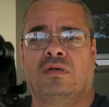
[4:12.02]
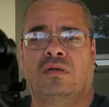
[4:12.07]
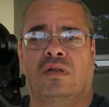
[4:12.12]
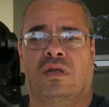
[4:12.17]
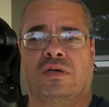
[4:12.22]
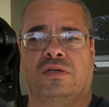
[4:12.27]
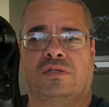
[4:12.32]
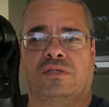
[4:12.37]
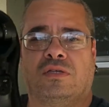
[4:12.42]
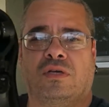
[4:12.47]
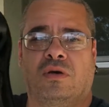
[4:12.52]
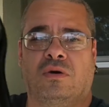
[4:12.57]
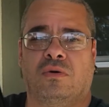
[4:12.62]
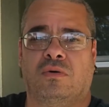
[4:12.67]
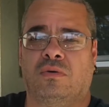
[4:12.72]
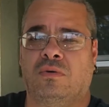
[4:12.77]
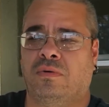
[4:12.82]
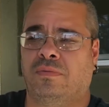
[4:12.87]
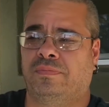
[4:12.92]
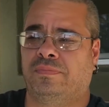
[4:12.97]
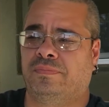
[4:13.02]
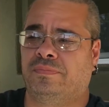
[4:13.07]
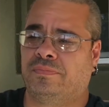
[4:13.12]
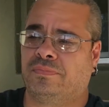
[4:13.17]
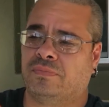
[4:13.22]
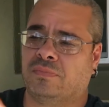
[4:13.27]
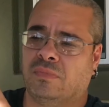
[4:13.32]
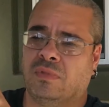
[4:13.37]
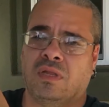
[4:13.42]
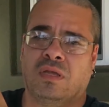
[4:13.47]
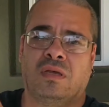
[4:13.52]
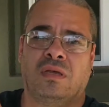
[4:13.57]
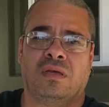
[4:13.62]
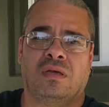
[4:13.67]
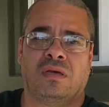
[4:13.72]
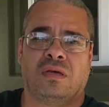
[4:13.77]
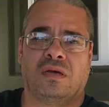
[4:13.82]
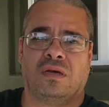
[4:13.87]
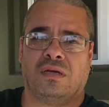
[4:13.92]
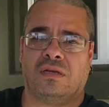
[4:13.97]
like so.
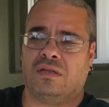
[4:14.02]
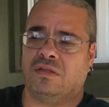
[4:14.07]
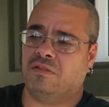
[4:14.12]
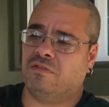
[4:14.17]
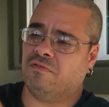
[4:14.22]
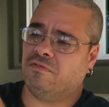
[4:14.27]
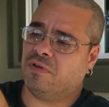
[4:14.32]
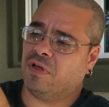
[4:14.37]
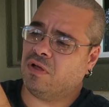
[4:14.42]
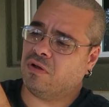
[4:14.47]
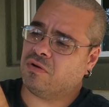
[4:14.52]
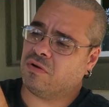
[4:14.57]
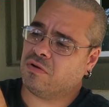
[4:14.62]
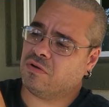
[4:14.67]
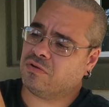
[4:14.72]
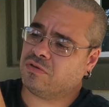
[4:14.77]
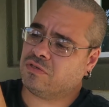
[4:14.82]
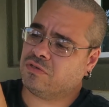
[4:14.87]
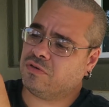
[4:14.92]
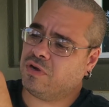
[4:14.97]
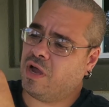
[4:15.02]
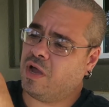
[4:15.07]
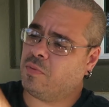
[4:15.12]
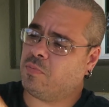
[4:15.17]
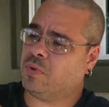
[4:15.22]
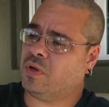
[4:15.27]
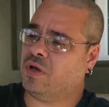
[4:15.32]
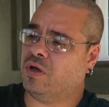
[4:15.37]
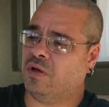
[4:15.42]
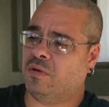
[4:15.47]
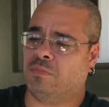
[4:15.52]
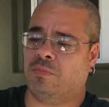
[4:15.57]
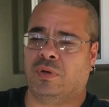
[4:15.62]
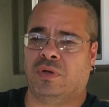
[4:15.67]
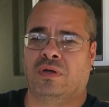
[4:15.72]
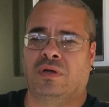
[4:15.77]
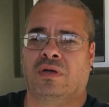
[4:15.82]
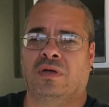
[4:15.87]
I did the Velcro strap up,